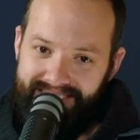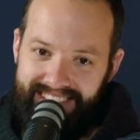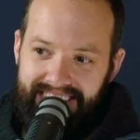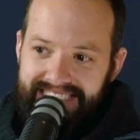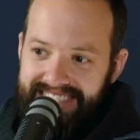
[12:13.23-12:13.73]

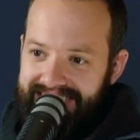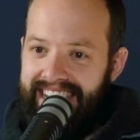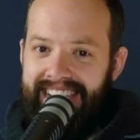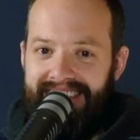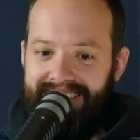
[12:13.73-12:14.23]

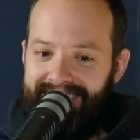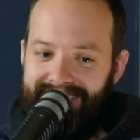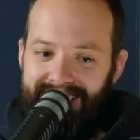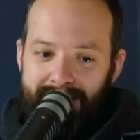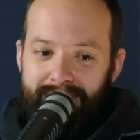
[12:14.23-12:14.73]

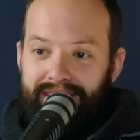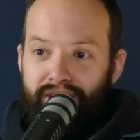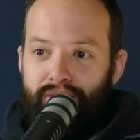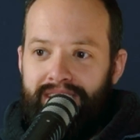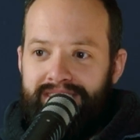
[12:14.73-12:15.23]
Insane. I'm not the
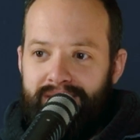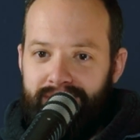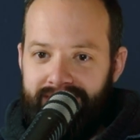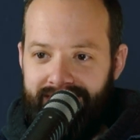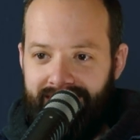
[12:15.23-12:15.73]
crazy
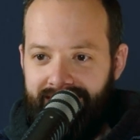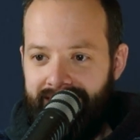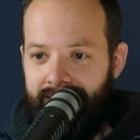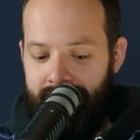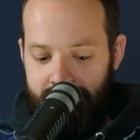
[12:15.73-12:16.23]
one here.
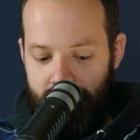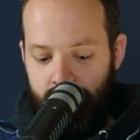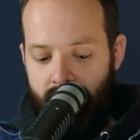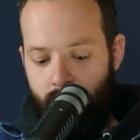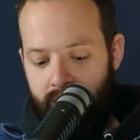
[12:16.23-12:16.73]

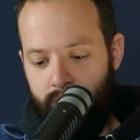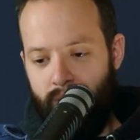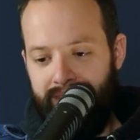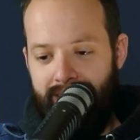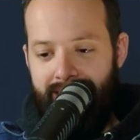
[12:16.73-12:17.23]
So they worked
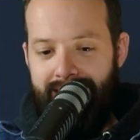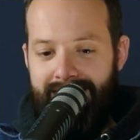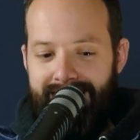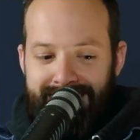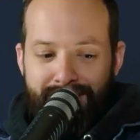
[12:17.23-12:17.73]
with
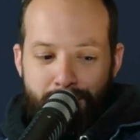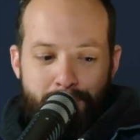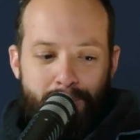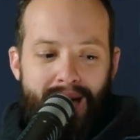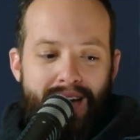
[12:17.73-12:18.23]
a
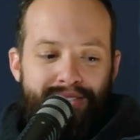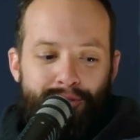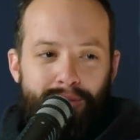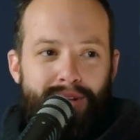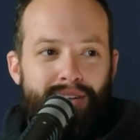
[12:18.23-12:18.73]

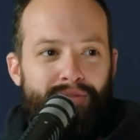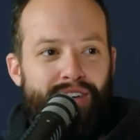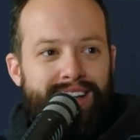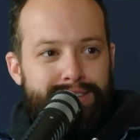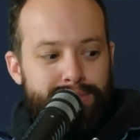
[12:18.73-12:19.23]
platform called
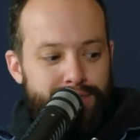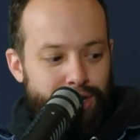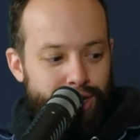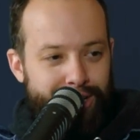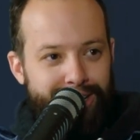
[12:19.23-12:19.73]
Phantom
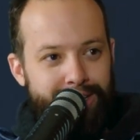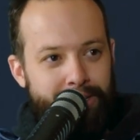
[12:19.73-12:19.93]
Secure.